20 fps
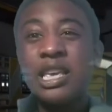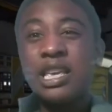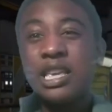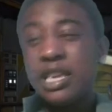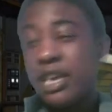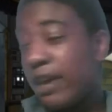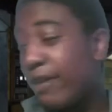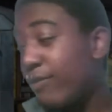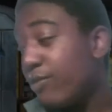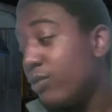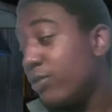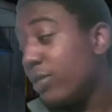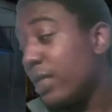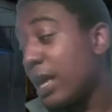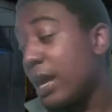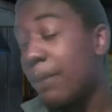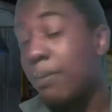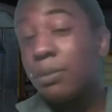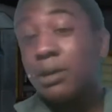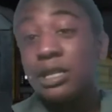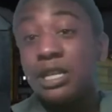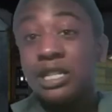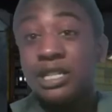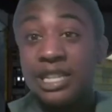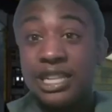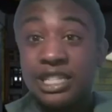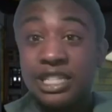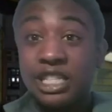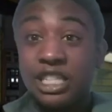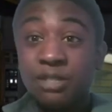if you think I'm gonna
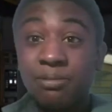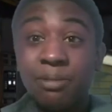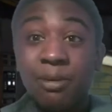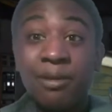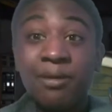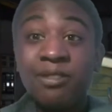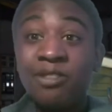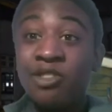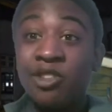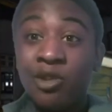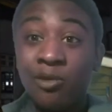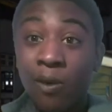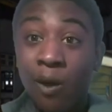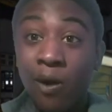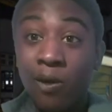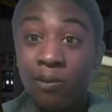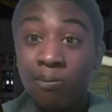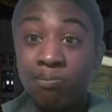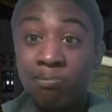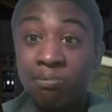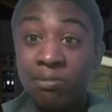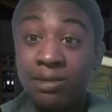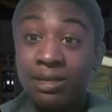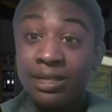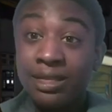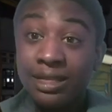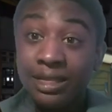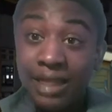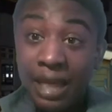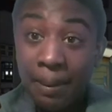diss this movie, you're wrong.
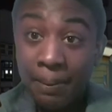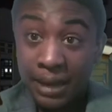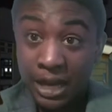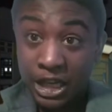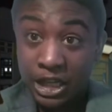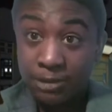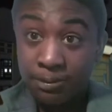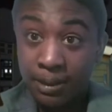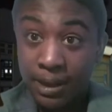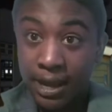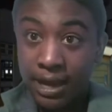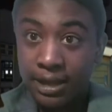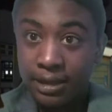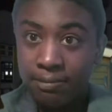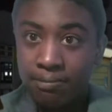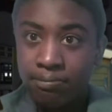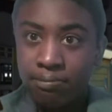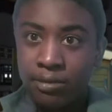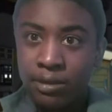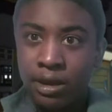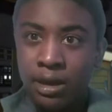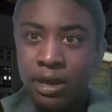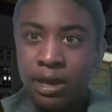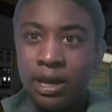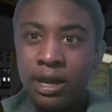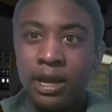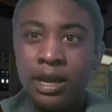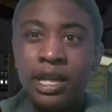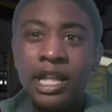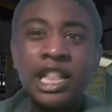Let me explain.
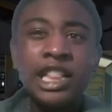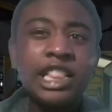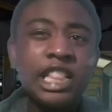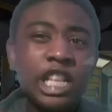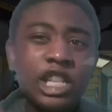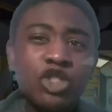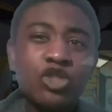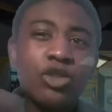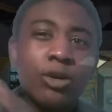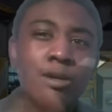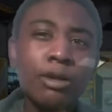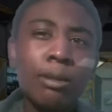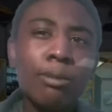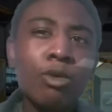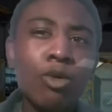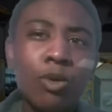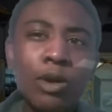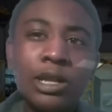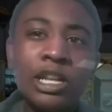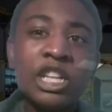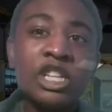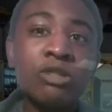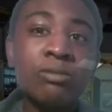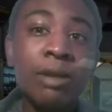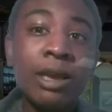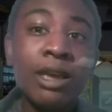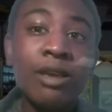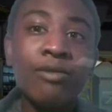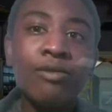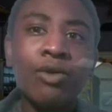This show number one is
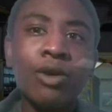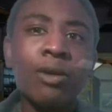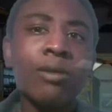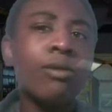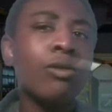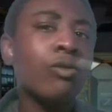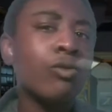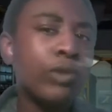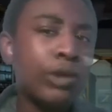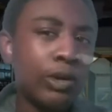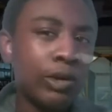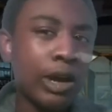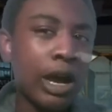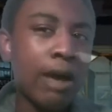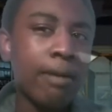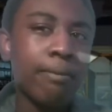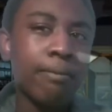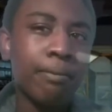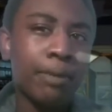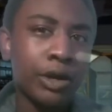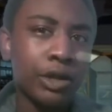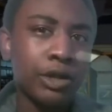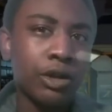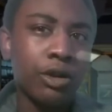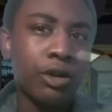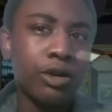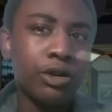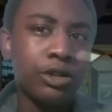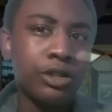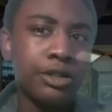made for real comic book
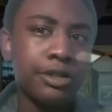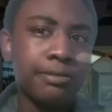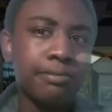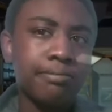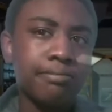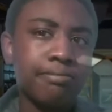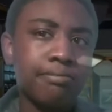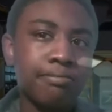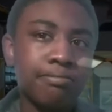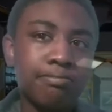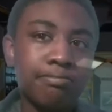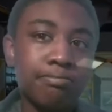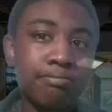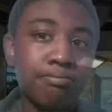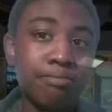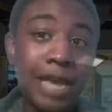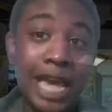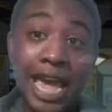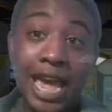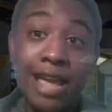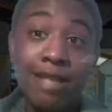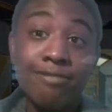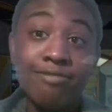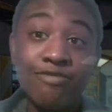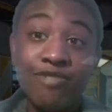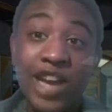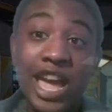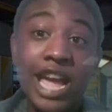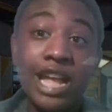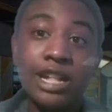nerds. And
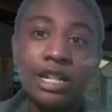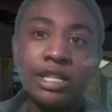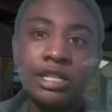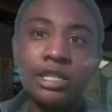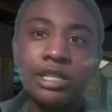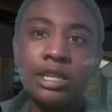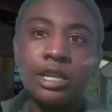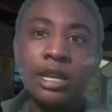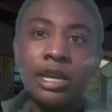fans.